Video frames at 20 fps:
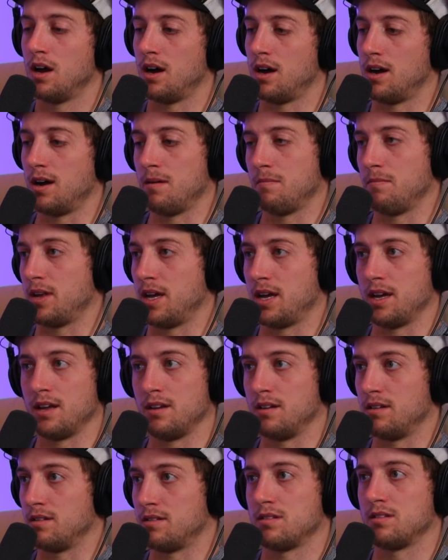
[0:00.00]

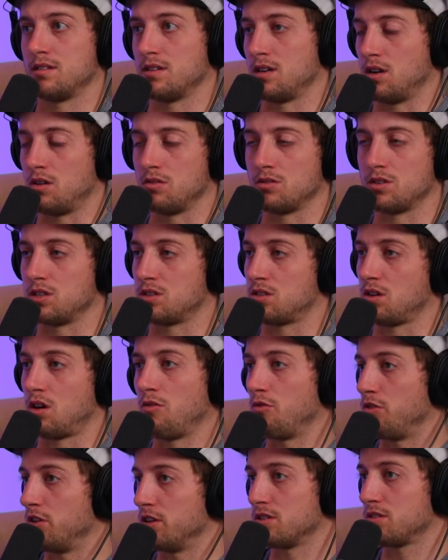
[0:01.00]
and, to
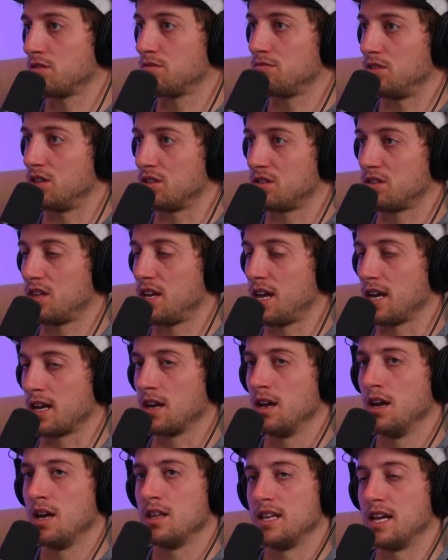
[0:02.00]
solve this thing.